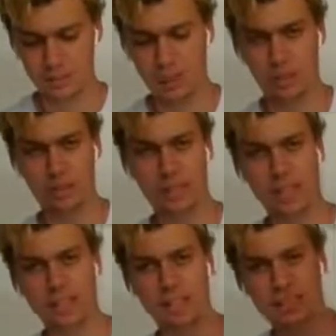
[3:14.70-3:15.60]
Marvel
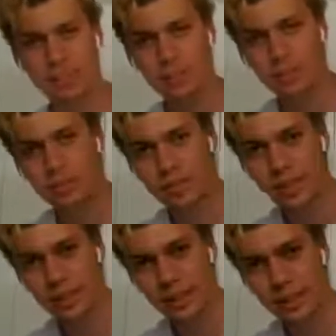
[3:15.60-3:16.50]
Knights Ghost
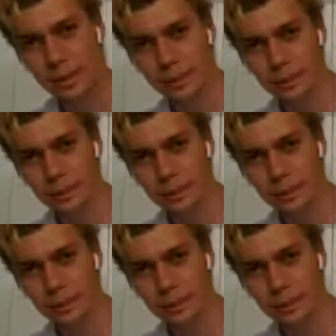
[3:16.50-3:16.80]
Rider.